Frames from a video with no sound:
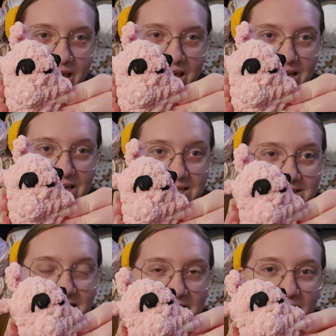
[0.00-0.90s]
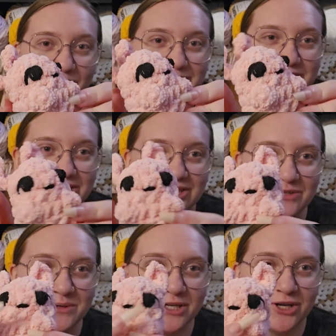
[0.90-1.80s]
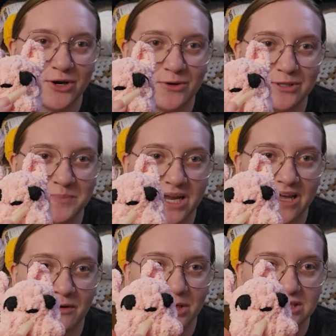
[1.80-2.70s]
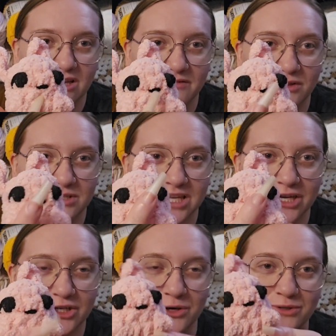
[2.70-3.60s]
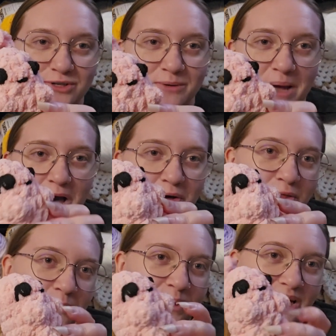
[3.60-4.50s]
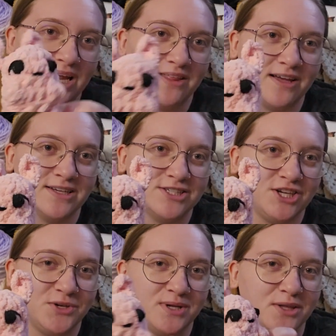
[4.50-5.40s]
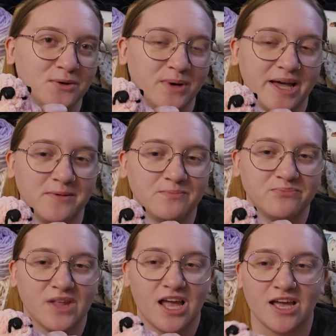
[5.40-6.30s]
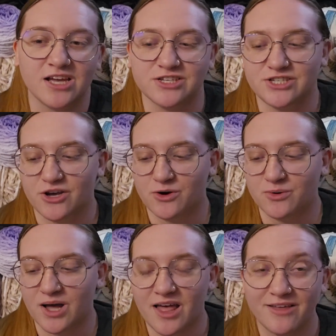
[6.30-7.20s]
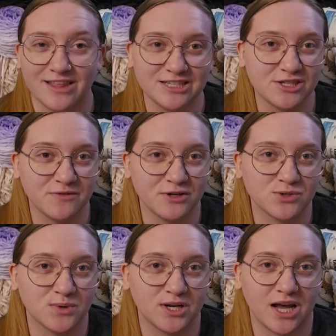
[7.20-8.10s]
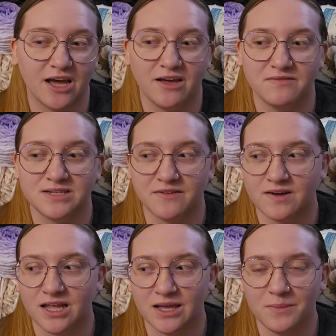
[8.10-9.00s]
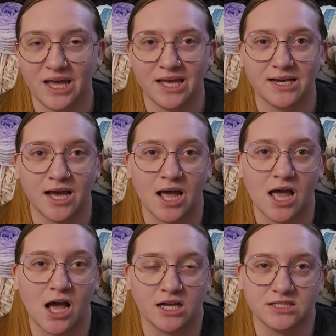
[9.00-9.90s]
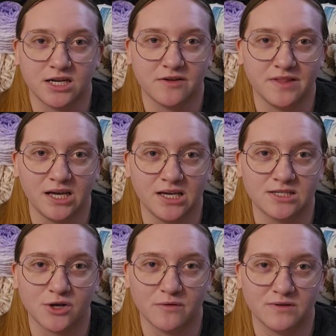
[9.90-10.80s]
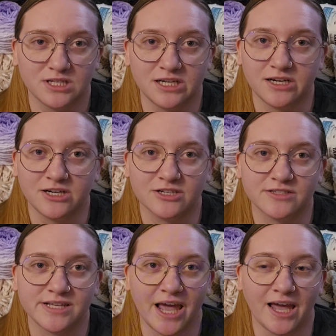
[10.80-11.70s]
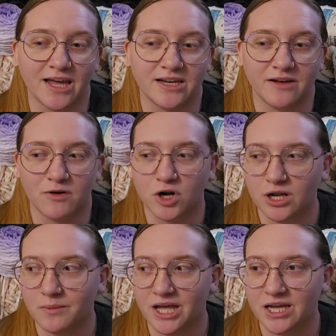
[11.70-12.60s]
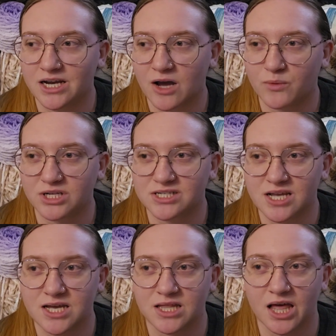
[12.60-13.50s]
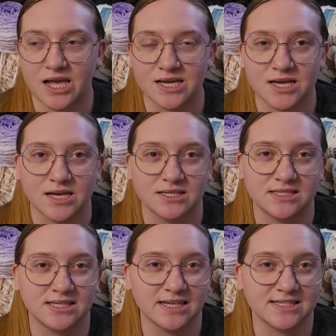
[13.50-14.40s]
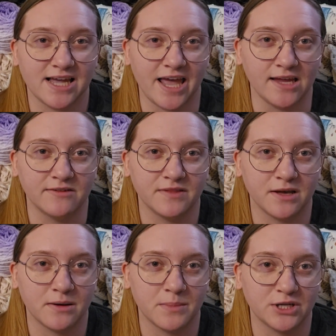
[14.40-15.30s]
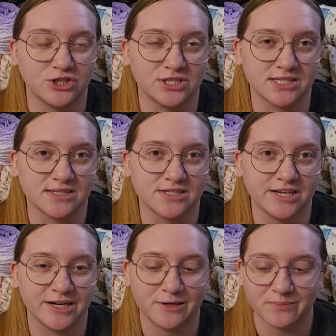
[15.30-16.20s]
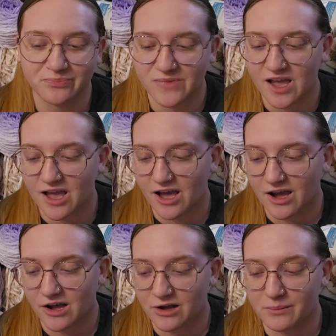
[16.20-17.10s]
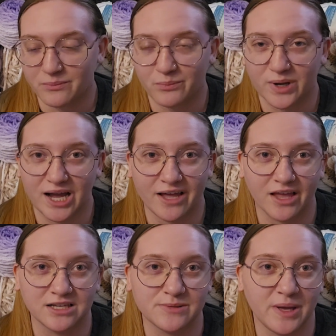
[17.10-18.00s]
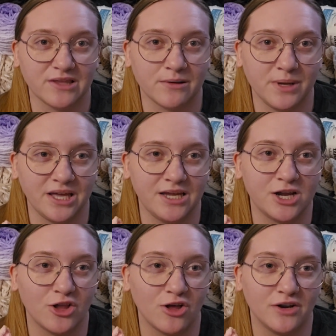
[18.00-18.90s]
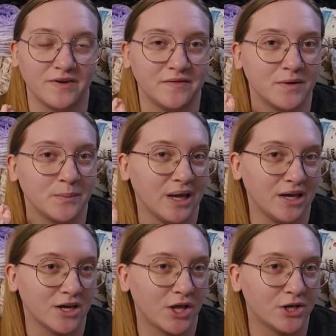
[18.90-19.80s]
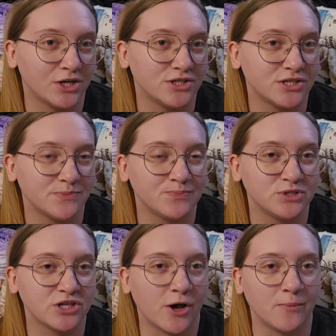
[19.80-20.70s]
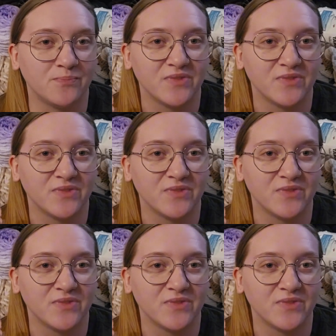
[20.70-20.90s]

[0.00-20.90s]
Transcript: and I was gonna do a nose, but I can't really tell if it looks like a nose or a mouth, but I think it's cute either way. So that's the first one. I've definitely made a ton of these over the years, and I've already made, I want to say, like 6 to 8 of them just this year. But I like to make them in a lot of different pink colors. So